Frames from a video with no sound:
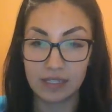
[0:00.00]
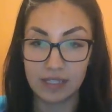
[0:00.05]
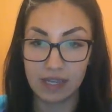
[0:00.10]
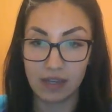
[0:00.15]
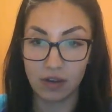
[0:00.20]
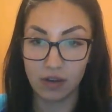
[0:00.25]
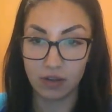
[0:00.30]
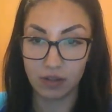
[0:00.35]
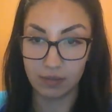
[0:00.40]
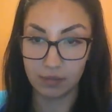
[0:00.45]

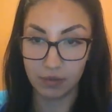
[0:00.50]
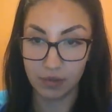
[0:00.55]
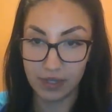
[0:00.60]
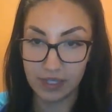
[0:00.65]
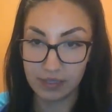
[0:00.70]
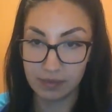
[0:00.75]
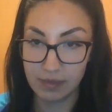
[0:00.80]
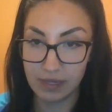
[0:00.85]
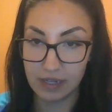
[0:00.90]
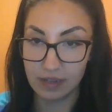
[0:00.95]
state
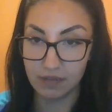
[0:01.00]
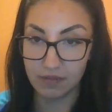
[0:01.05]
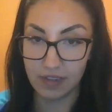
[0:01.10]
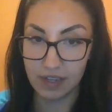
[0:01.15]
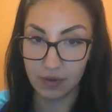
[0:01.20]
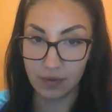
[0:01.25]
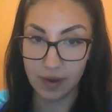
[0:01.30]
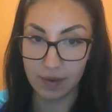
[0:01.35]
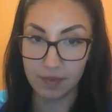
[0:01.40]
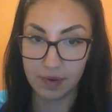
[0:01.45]
all-employees meeting
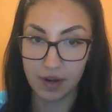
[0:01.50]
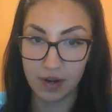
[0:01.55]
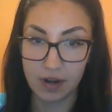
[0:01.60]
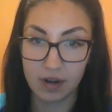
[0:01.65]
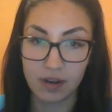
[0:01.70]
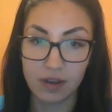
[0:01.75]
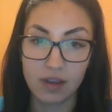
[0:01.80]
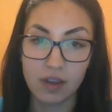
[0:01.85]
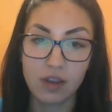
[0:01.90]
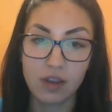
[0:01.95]
via webinar.